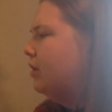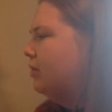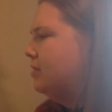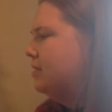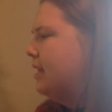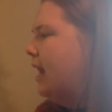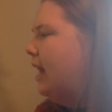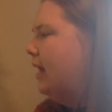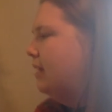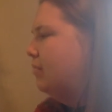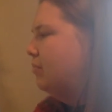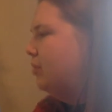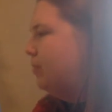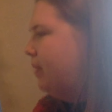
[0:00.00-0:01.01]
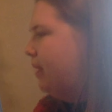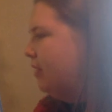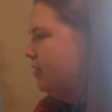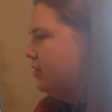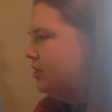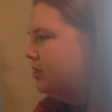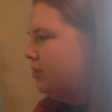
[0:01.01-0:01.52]
outside and
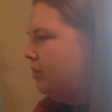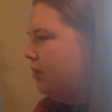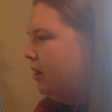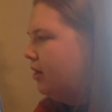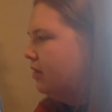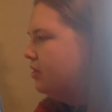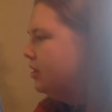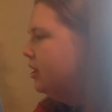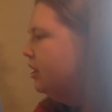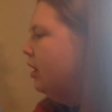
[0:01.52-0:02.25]
prepared to depart